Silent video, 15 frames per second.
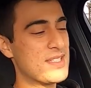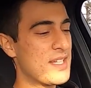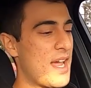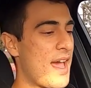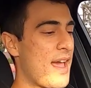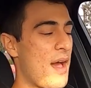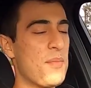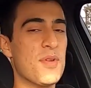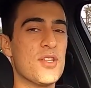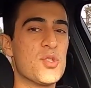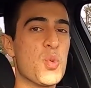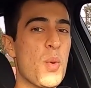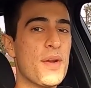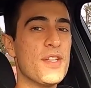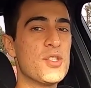today I'm in a
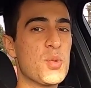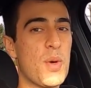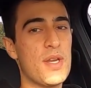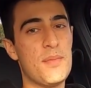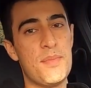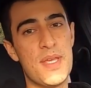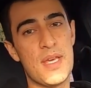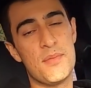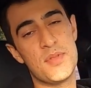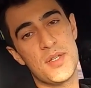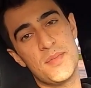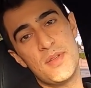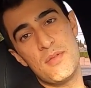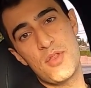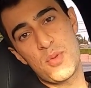2020
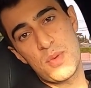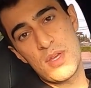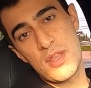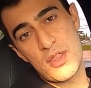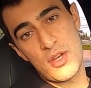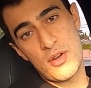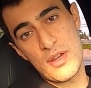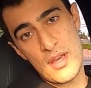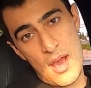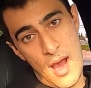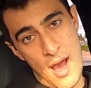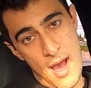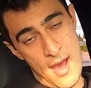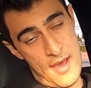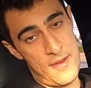BMW
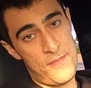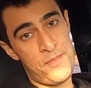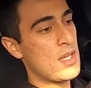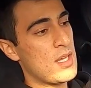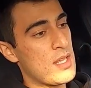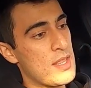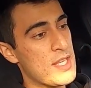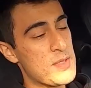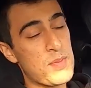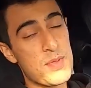330i. This